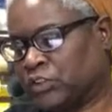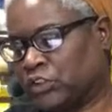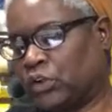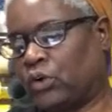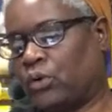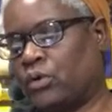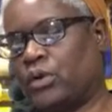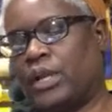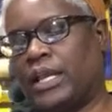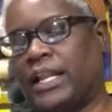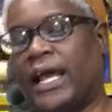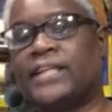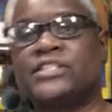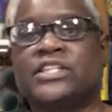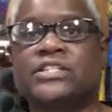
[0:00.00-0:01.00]
So, and
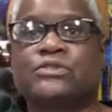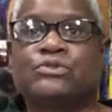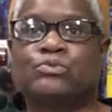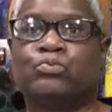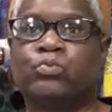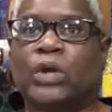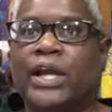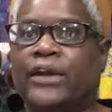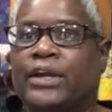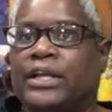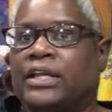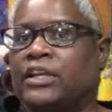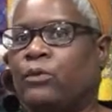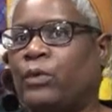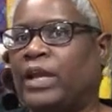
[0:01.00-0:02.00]
I just wear it
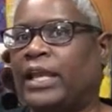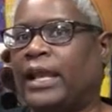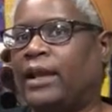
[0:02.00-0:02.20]
anyway.